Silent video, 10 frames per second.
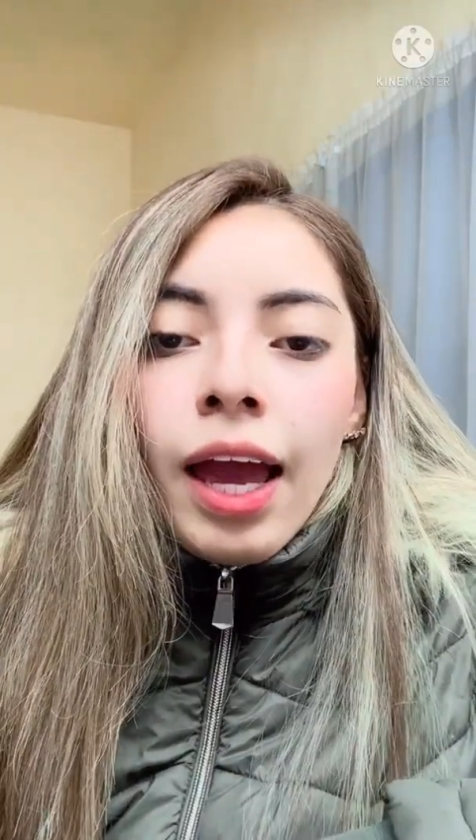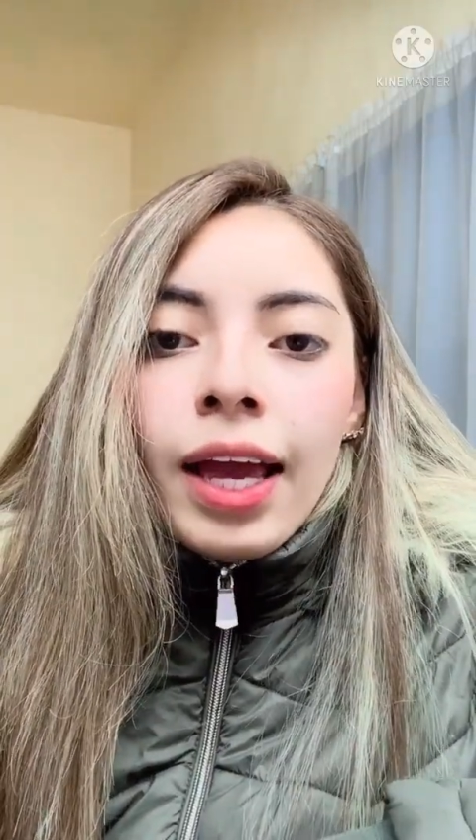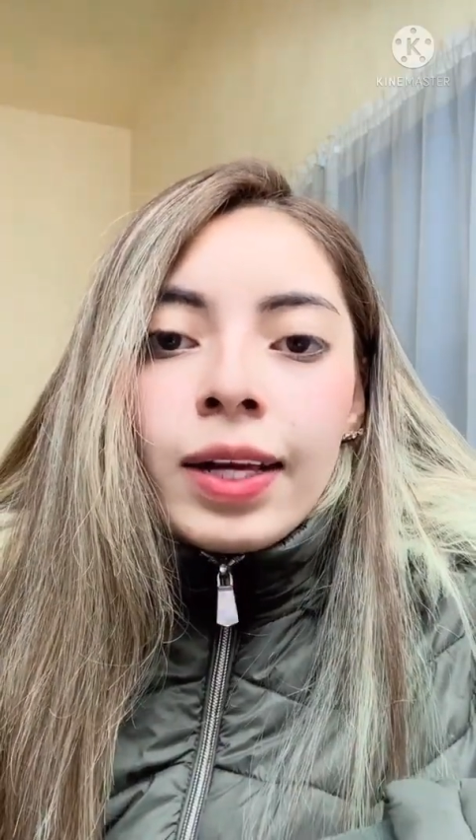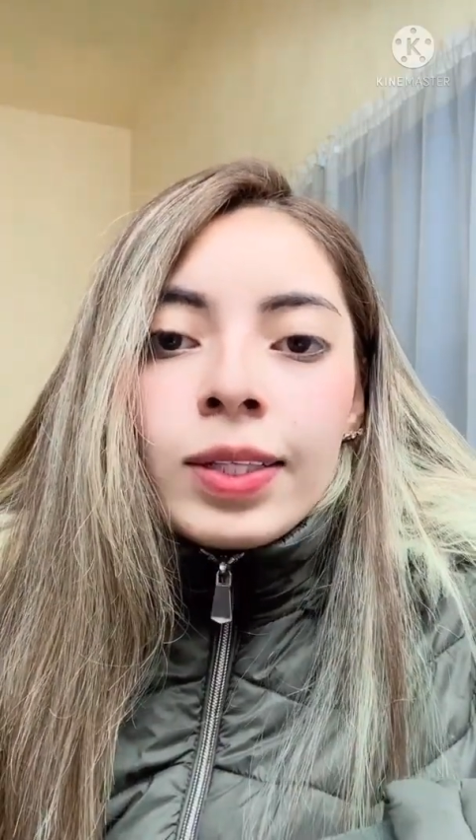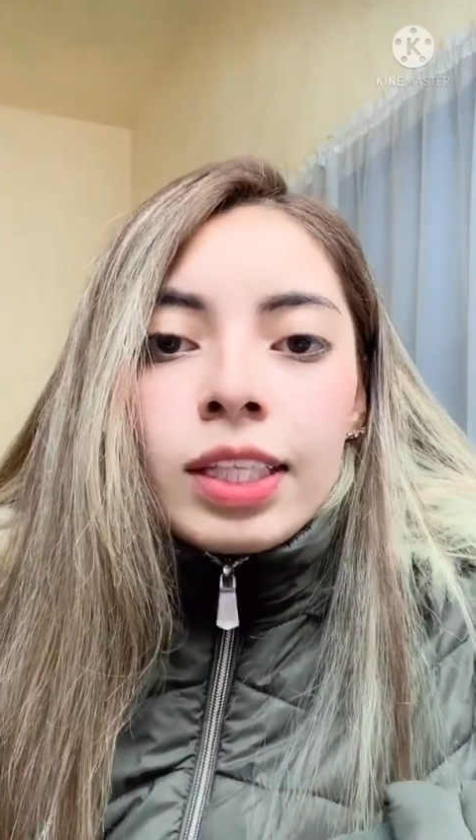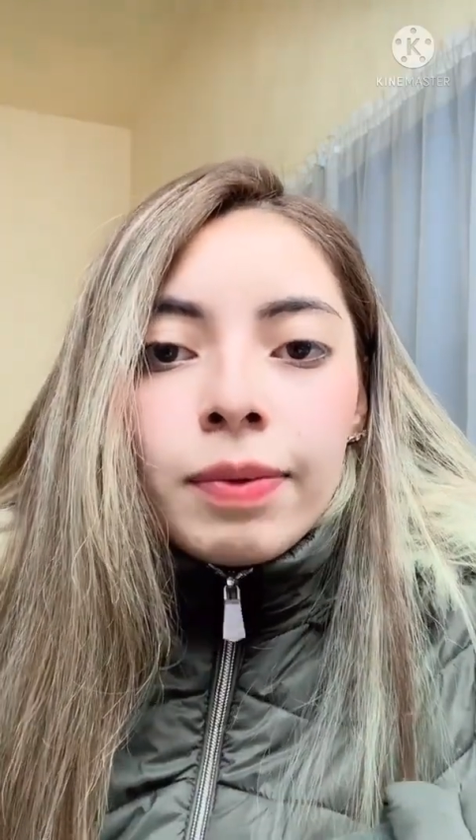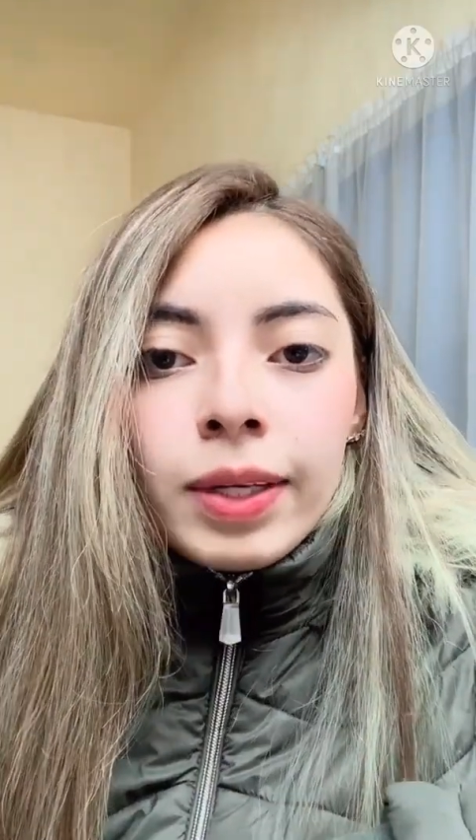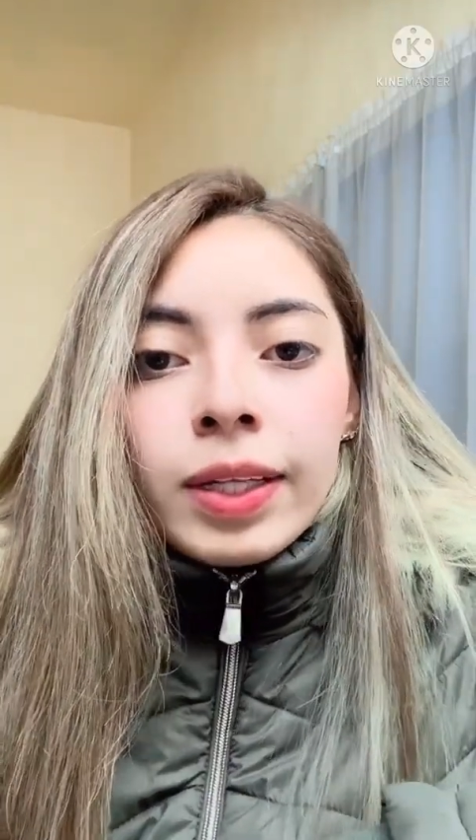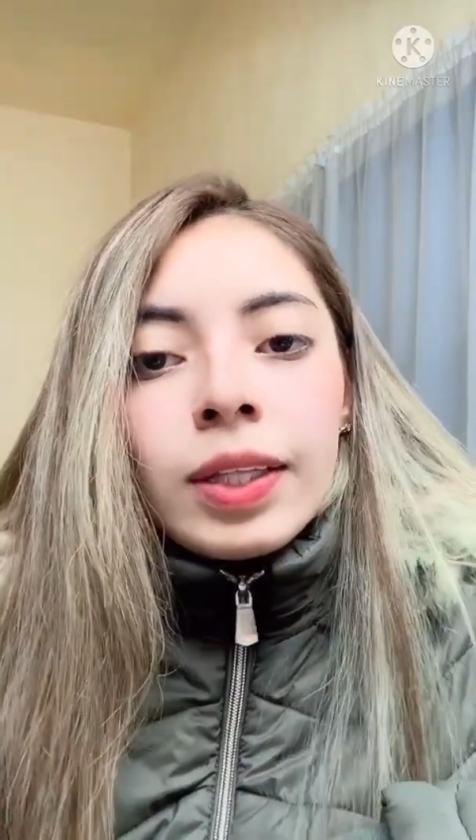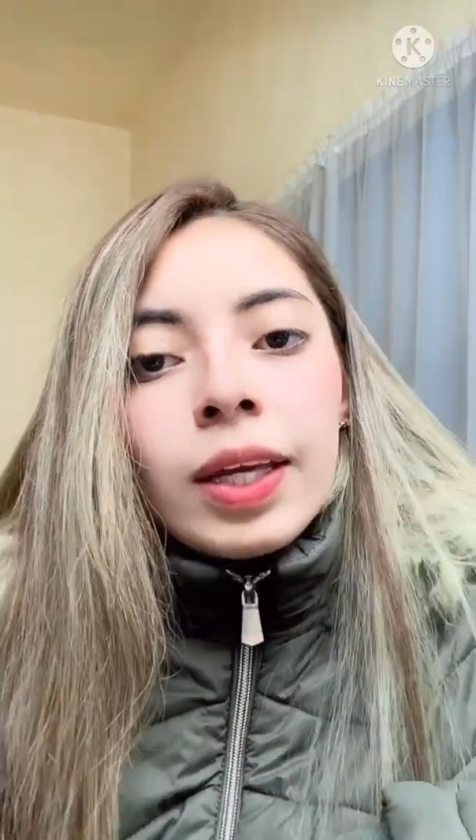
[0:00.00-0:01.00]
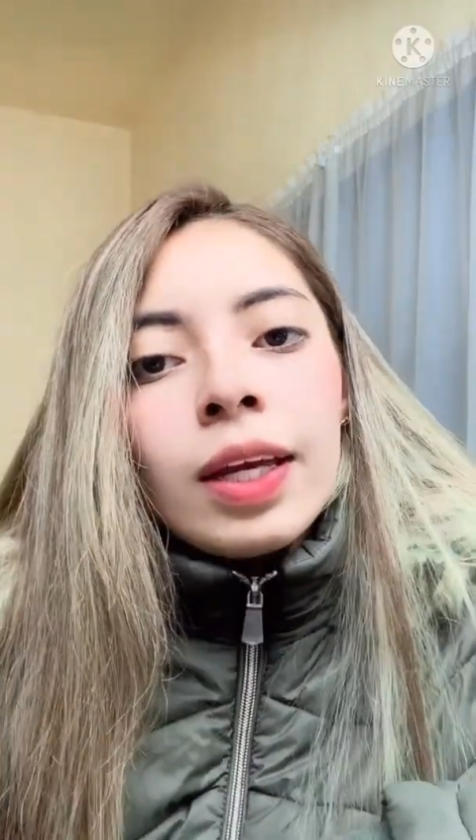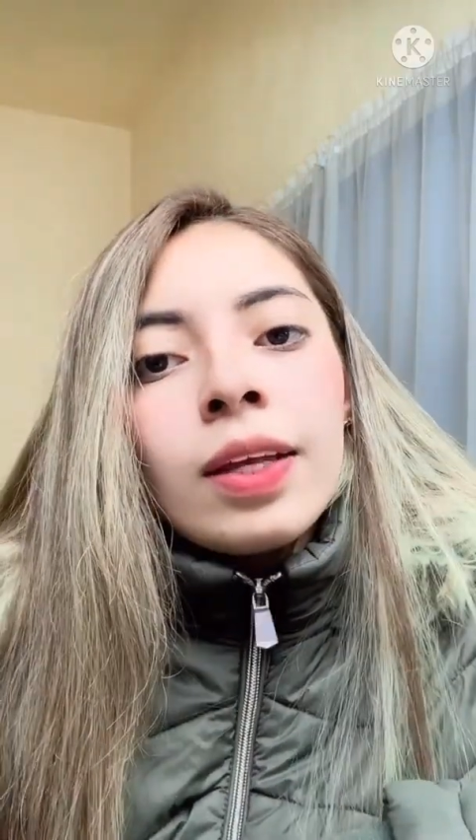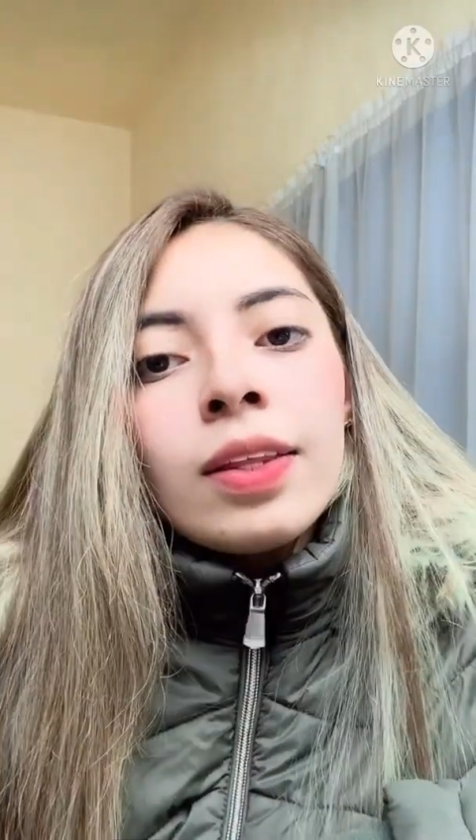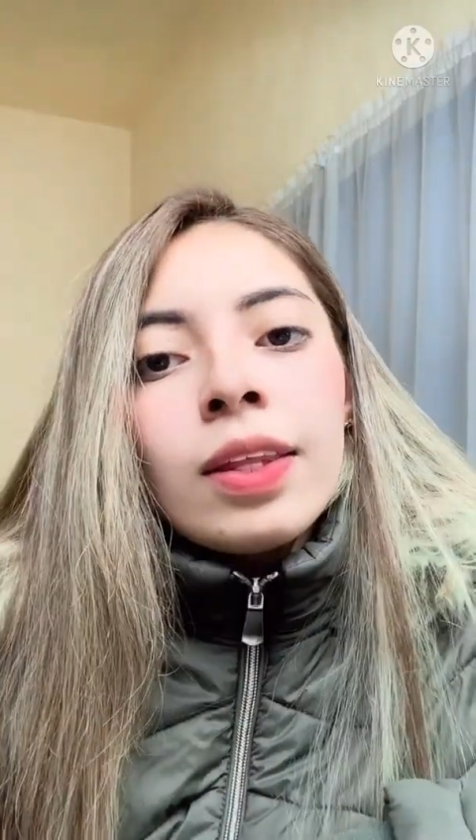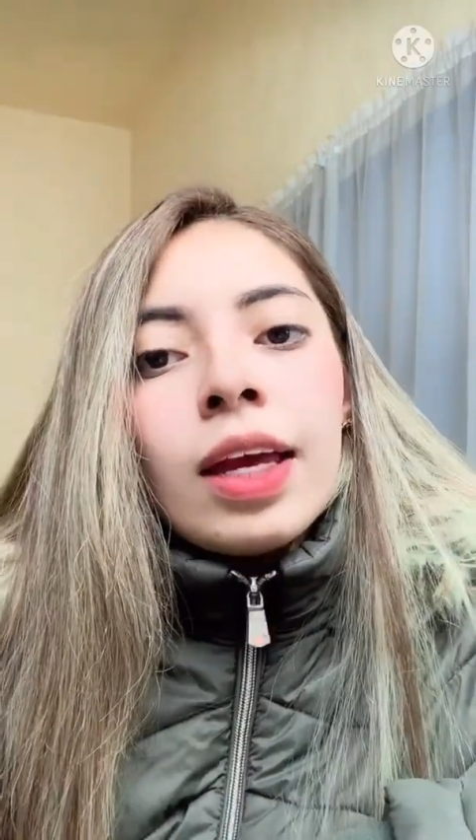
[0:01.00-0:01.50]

exhibited in